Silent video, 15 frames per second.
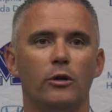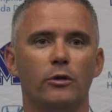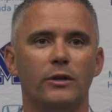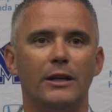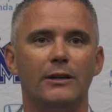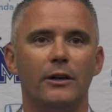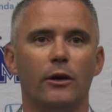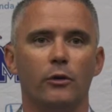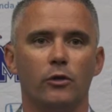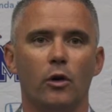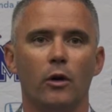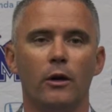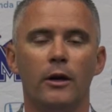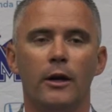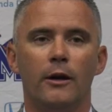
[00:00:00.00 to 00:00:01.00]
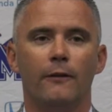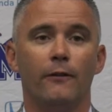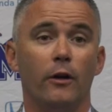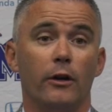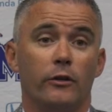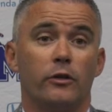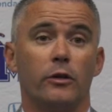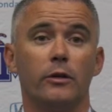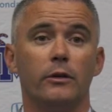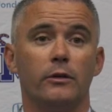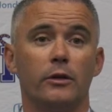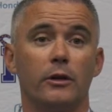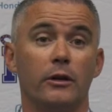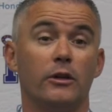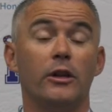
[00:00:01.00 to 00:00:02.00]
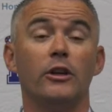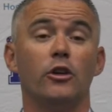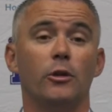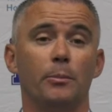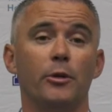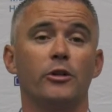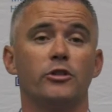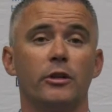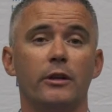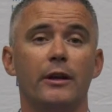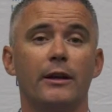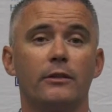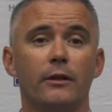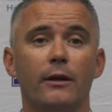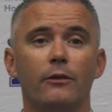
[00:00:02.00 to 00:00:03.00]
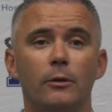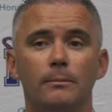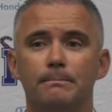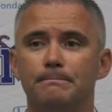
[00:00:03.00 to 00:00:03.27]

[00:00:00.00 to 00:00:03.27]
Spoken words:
little details are for us to continue to push to the next level.